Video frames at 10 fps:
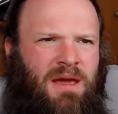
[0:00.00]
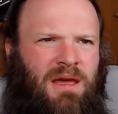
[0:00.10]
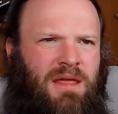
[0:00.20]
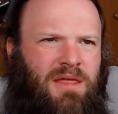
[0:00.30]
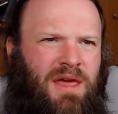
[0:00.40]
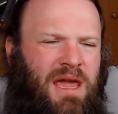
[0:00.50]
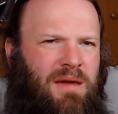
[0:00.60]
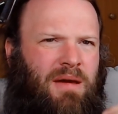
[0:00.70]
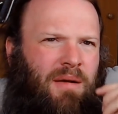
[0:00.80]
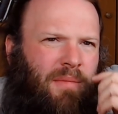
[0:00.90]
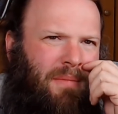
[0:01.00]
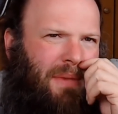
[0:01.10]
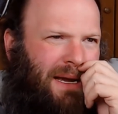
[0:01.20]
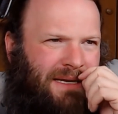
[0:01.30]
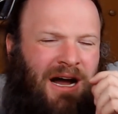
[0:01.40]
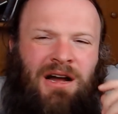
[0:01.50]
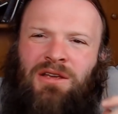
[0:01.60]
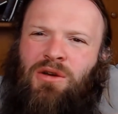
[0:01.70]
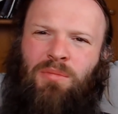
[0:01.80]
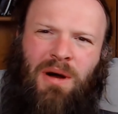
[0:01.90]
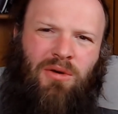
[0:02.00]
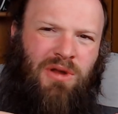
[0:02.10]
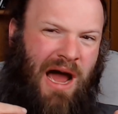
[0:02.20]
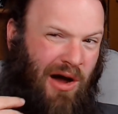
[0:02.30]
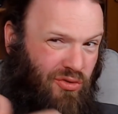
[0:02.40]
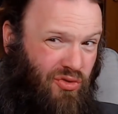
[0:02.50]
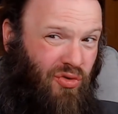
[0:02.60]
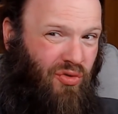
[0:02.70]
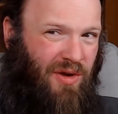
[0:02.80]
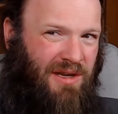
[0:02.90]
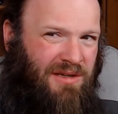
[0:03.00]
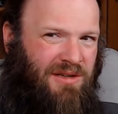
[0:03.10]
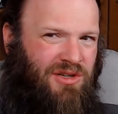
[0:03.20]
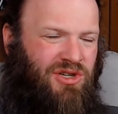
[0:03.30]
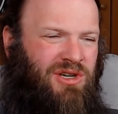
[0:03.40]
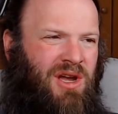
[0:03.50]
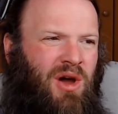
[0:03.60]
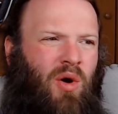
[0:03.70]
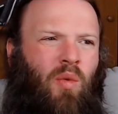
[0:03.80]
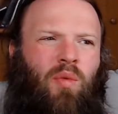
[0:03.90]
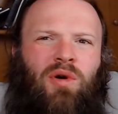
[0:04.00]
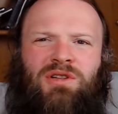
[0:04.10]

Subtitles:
they might argue about how to create a dish, what